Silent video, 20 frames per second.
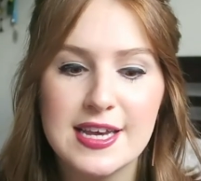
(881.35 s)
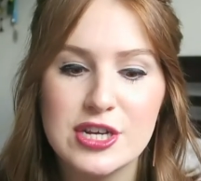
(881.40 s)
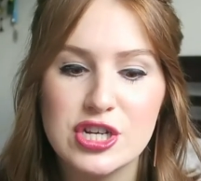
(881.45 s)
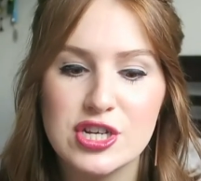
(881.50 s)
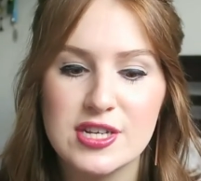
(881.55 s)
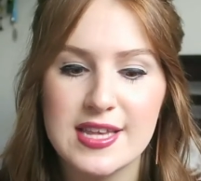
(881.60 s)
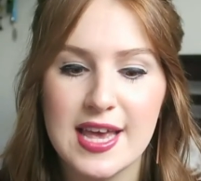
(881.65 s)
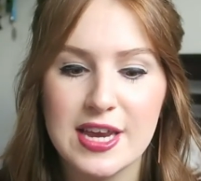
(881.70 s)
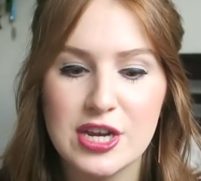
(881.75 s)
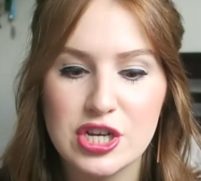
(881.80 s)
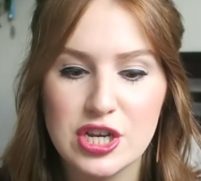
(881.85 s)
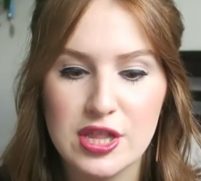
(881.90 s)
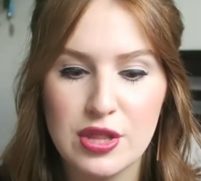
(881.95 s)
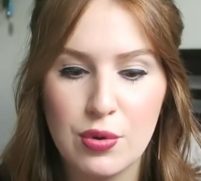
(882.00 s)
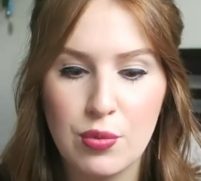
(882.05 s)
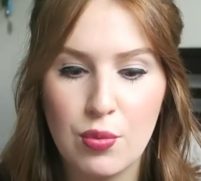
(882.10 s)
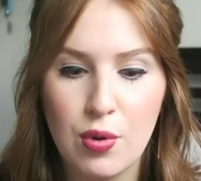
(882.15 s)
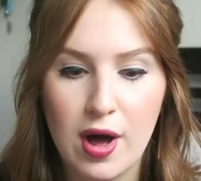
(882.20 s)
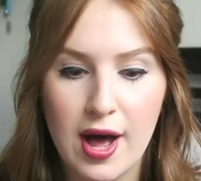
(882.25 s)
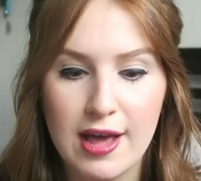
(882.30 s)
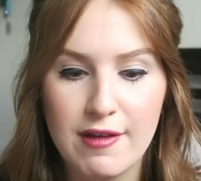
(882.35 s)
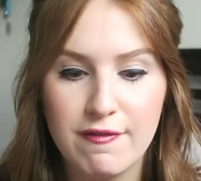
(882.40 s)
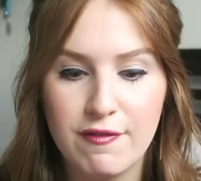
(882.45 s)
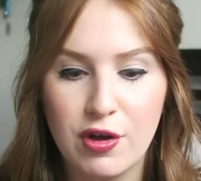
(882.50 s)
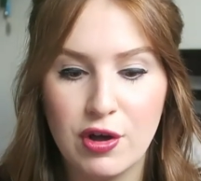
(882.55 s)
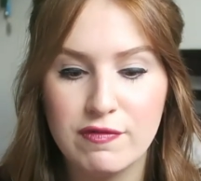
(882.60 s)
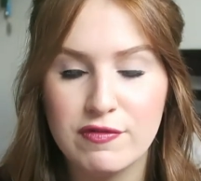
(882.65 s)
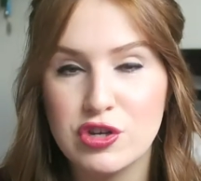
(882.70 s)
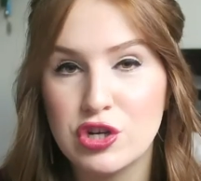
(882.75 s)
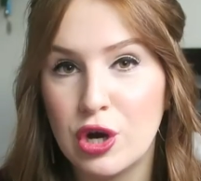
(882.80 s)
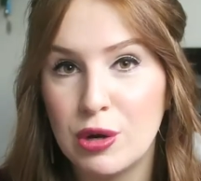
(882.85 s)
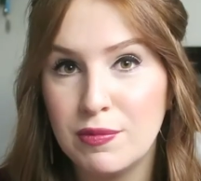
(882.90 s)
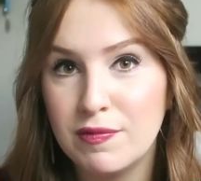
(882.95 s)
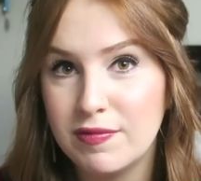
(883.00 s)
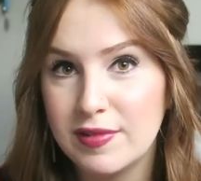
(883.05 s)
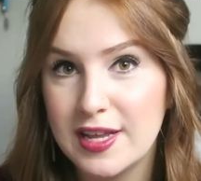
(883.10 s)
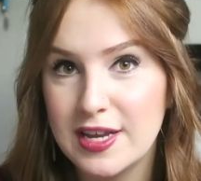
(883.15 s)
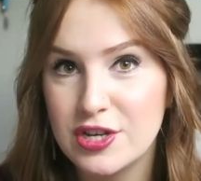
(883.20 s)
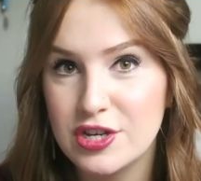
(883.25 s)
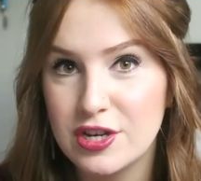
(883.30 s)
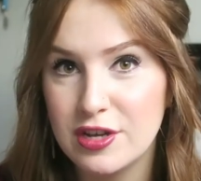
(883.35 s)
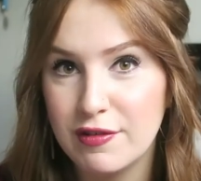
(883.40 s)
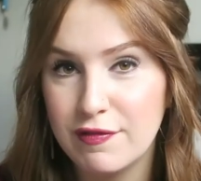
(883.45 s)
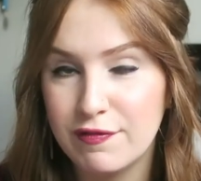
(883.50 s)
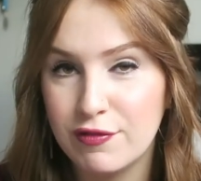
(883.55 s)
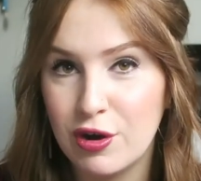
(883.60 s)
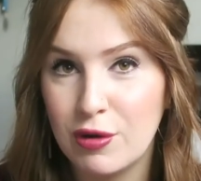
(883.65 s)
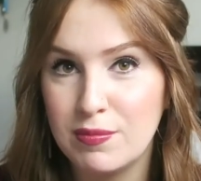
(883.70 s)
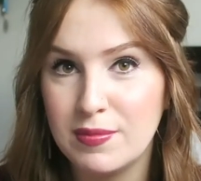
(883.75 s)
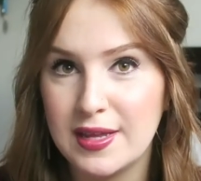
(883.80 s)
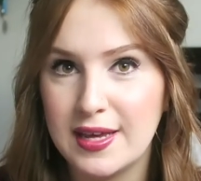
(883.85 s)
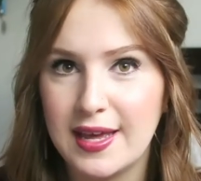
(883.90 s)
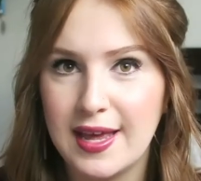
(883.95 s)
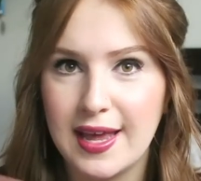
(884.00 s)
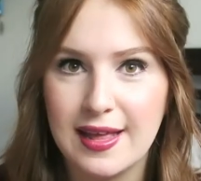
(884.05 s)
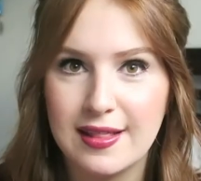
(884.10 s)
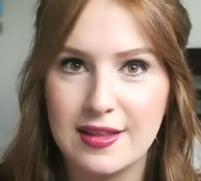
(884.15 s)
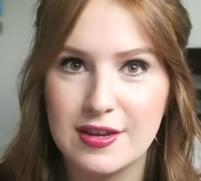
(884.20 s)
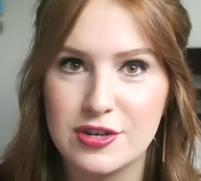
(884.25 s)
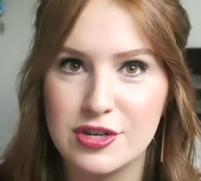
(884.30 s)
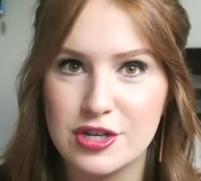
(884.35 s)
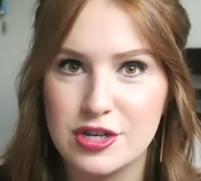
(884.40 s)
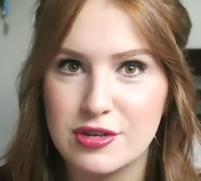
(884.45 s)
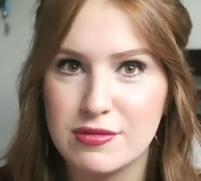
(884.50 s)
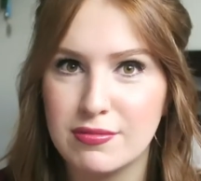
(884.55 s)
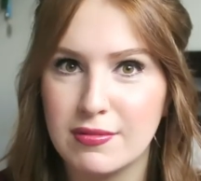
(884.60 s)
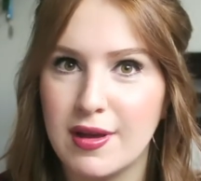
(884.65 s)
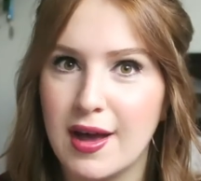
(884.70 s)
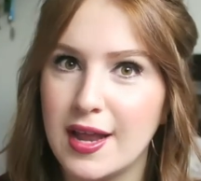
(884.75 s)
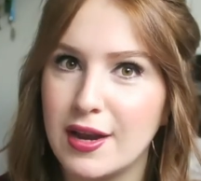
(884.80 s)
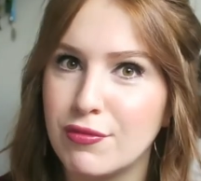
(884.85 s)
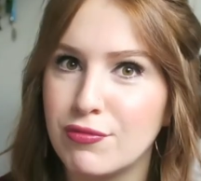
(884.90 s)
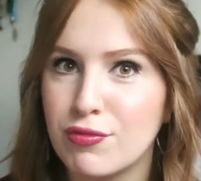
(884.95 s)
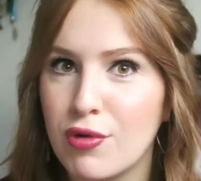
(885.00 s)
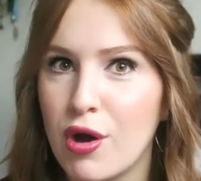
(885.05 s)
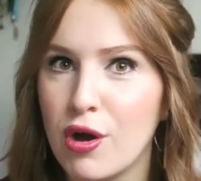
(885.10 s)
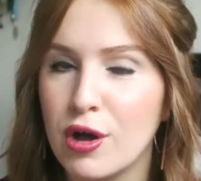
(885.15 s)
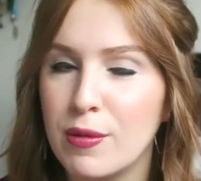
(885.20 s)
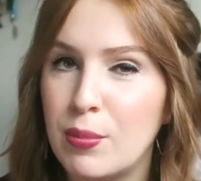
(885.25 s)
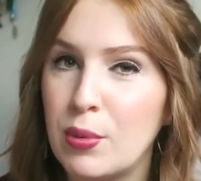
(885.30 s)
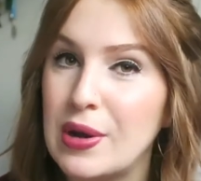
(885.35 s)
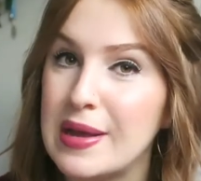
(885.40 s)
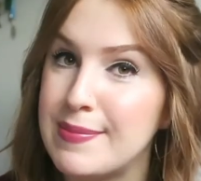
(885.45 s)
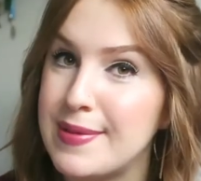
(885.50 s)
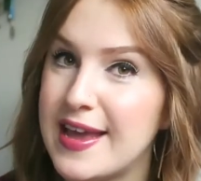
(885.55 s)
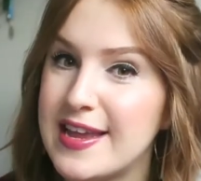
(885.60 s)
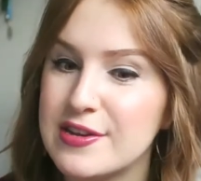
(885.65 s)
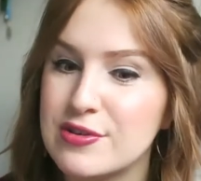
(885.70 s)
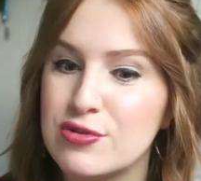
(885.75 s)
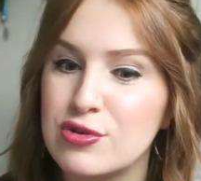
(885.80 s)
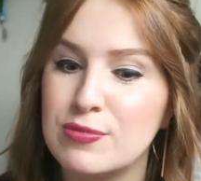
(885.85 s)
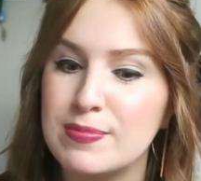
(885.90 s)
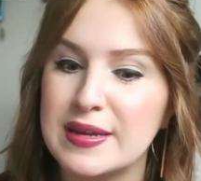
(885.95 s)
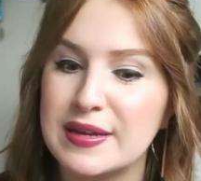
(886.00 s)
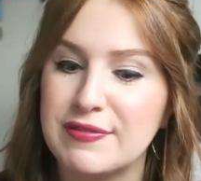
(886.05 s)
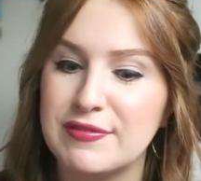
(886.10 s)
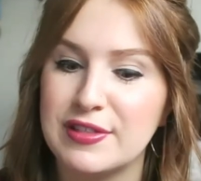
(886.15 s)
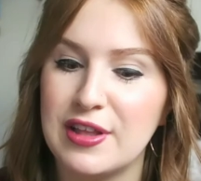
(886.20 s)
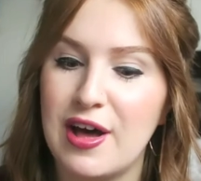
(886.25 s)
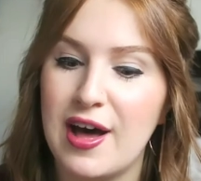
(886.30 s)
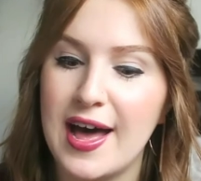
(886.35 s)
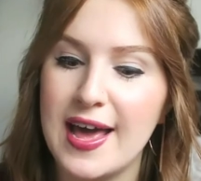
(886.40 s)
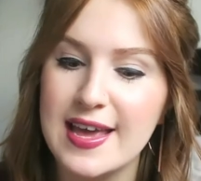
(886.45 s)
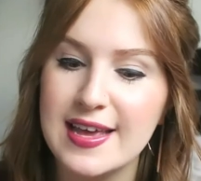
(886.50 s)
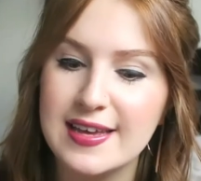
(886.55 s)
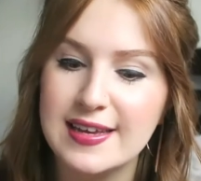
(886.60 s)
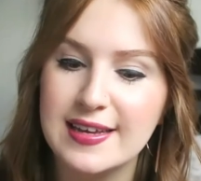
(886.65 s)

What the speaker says: She's actually the wife of Tom Fletcher from the English kind of rock boy band called McFly,